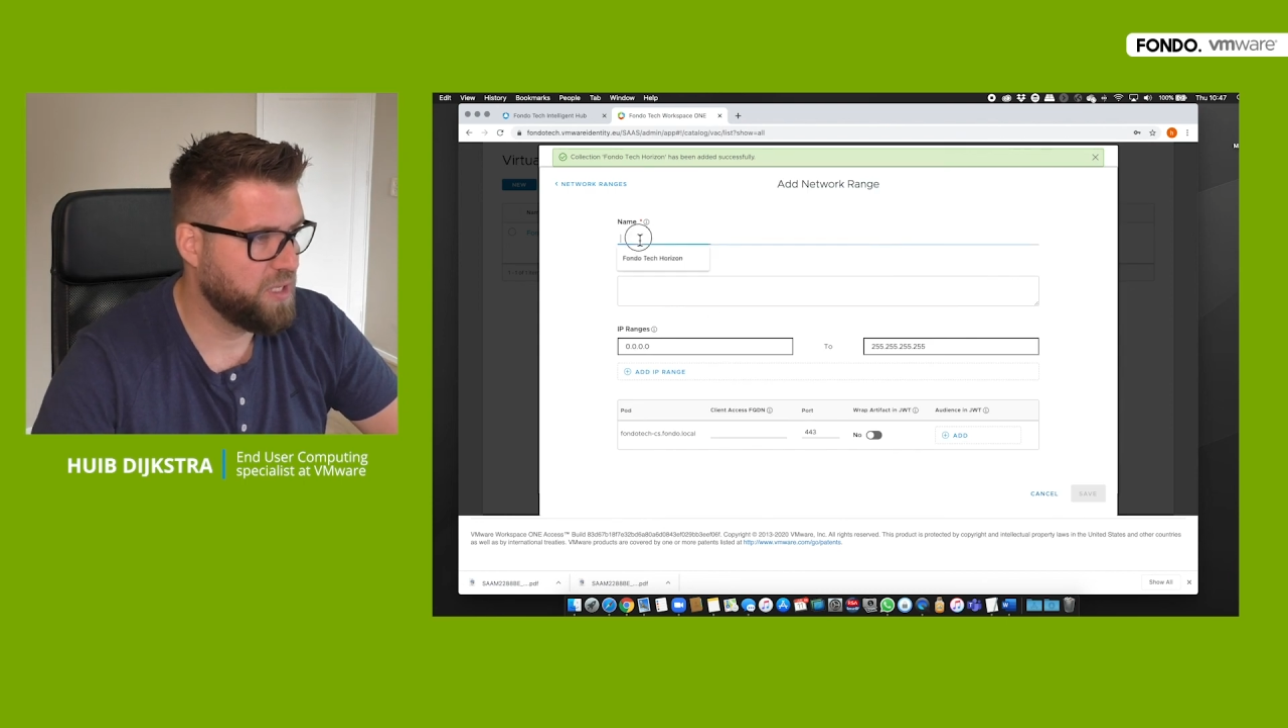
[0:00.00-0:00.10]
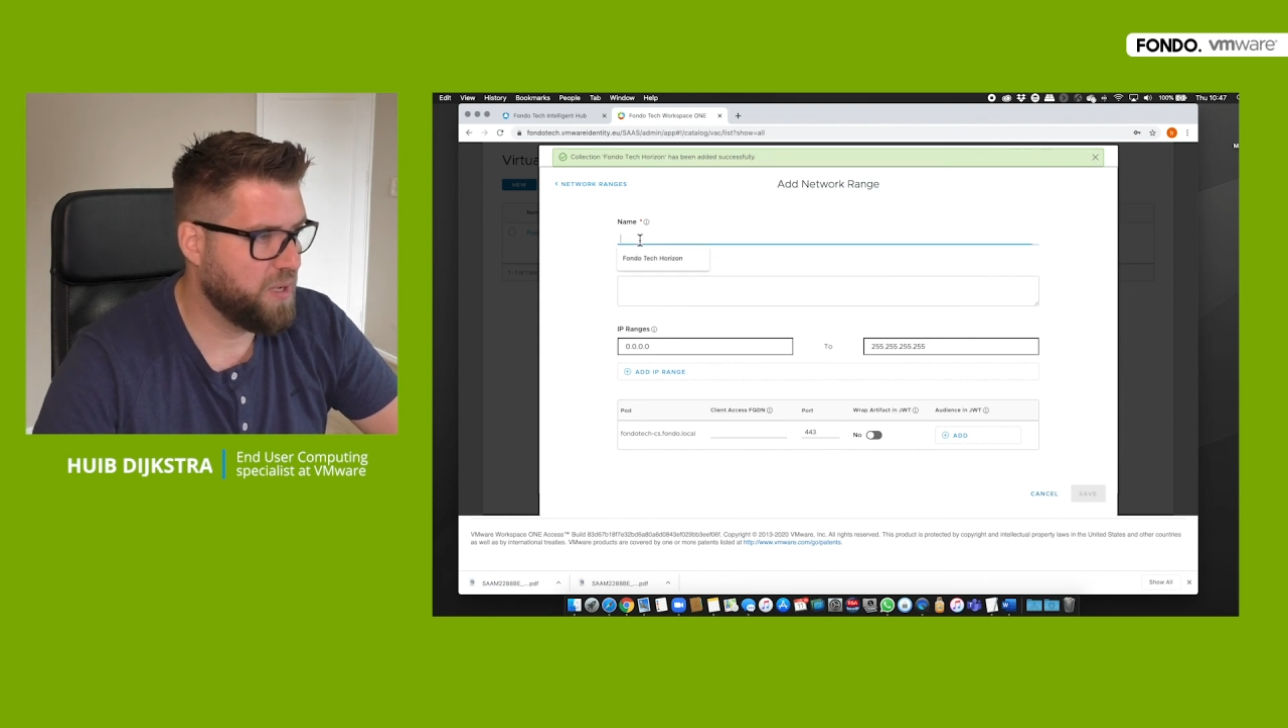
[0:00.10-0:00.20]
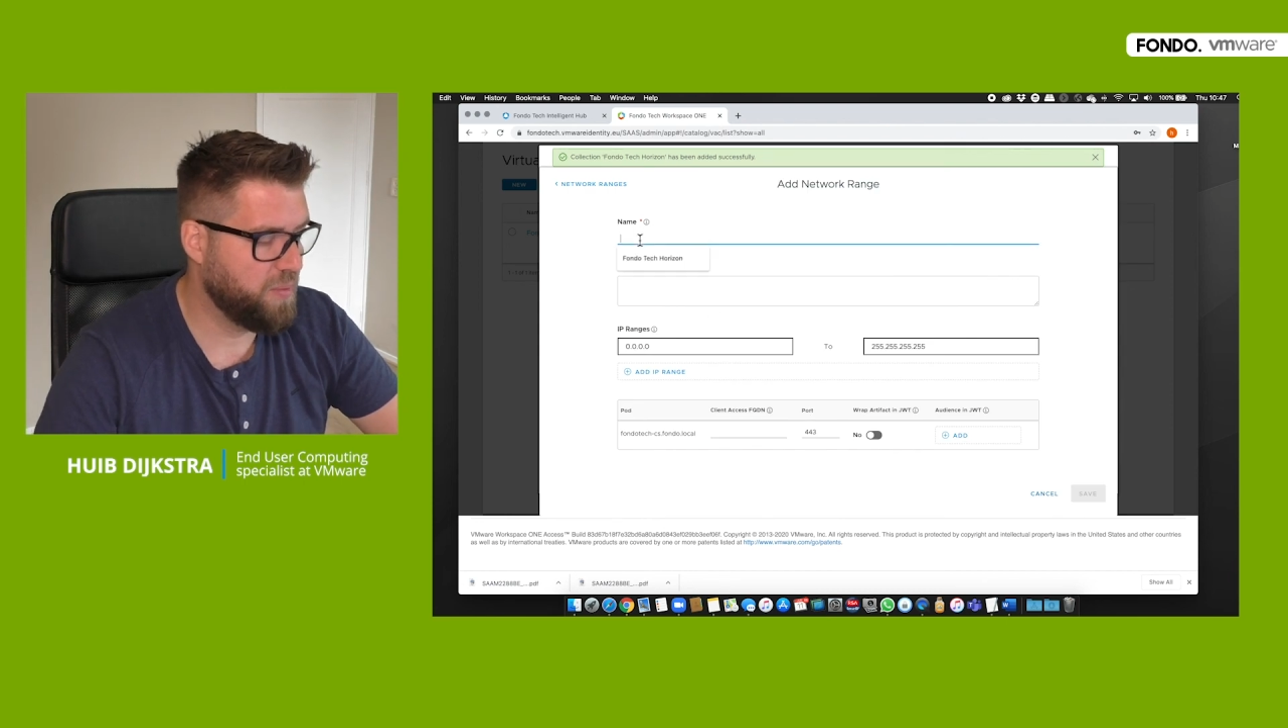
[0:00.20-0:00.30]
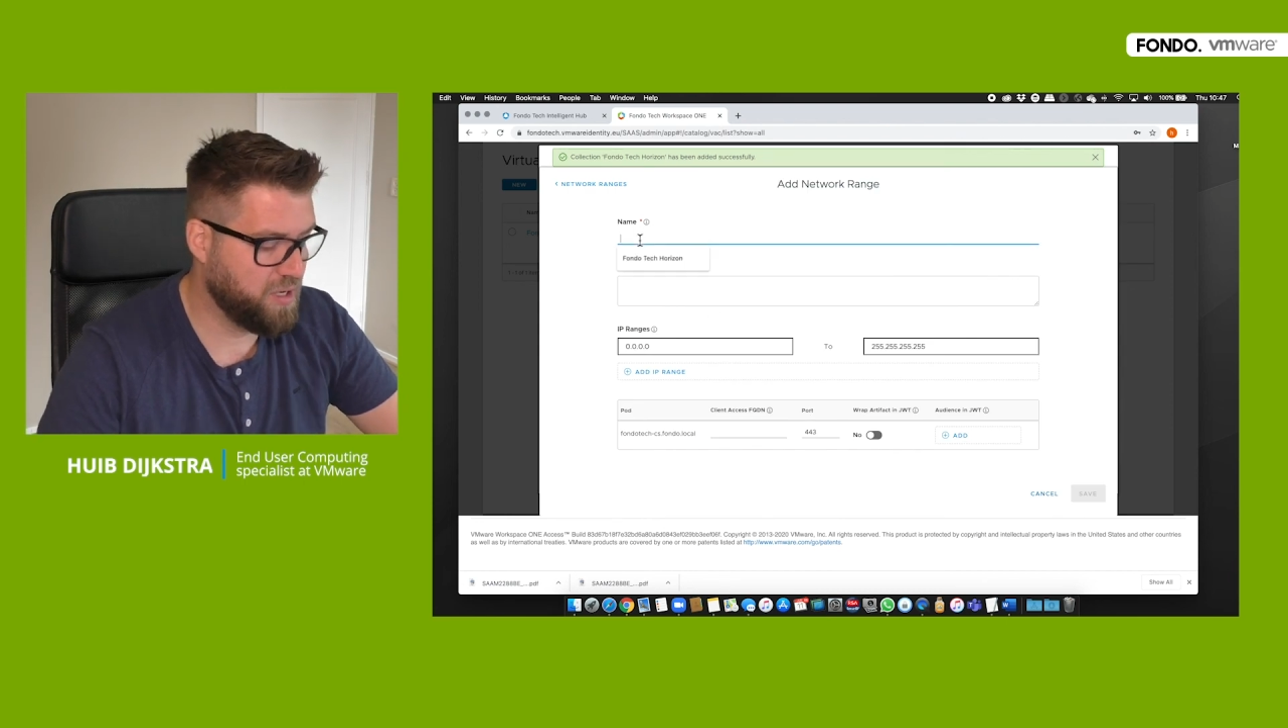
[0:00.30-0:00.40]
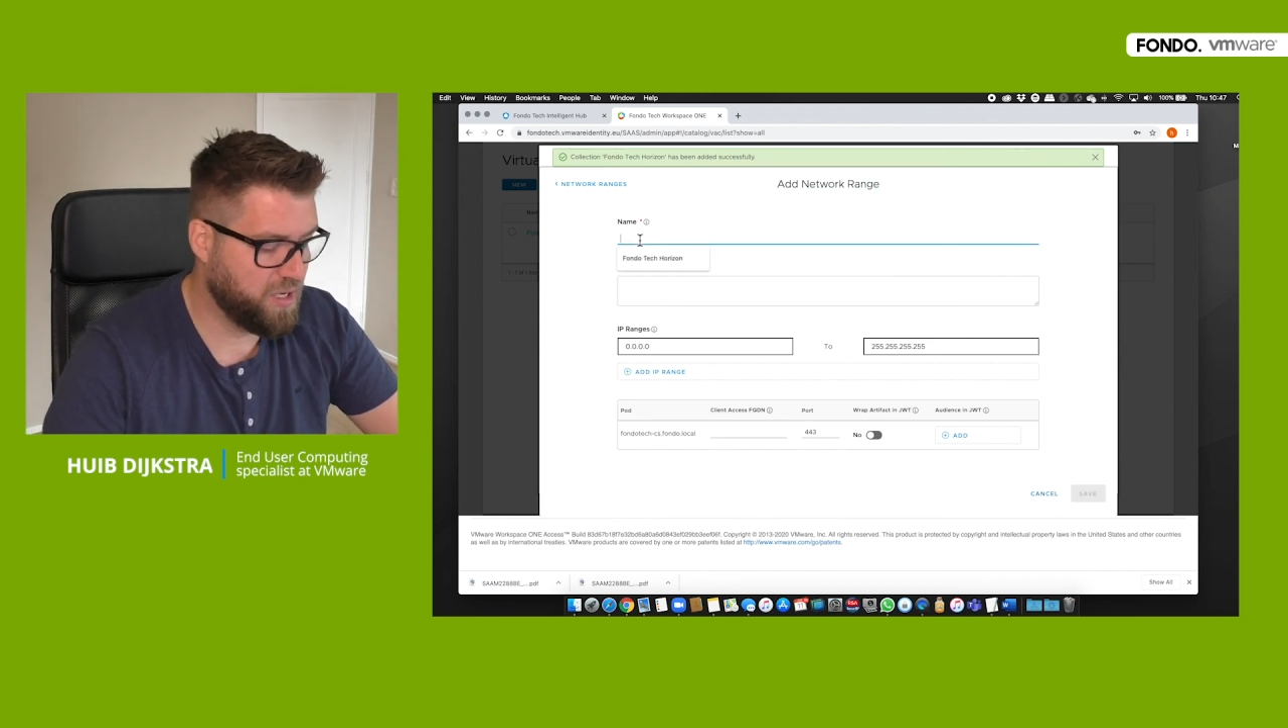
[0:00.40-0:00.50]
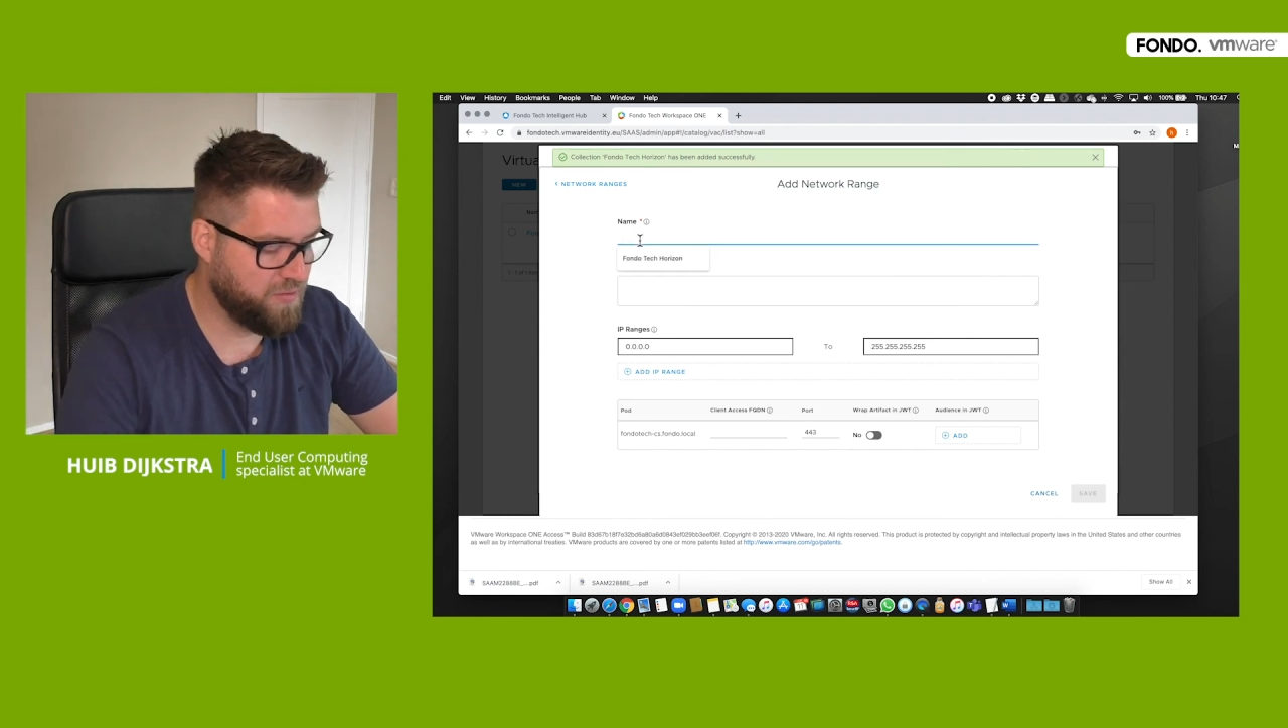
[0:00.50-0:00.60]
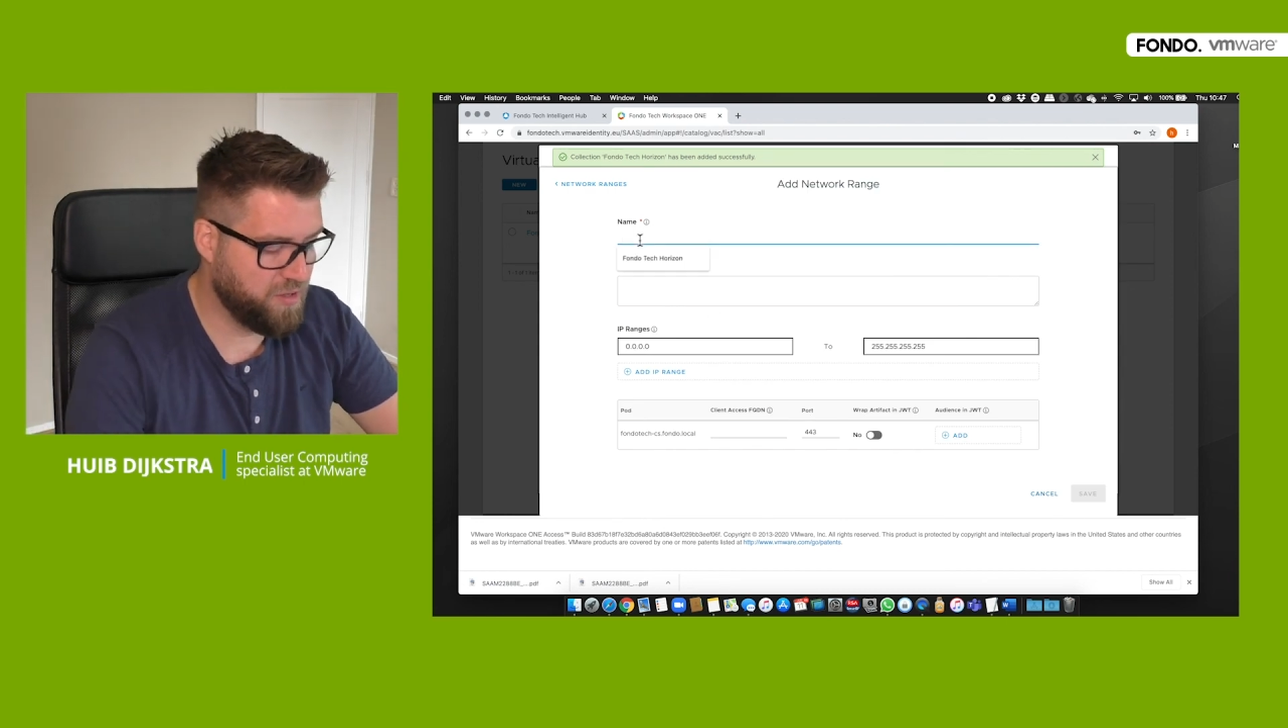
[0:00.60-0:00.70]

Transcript: I'm going to give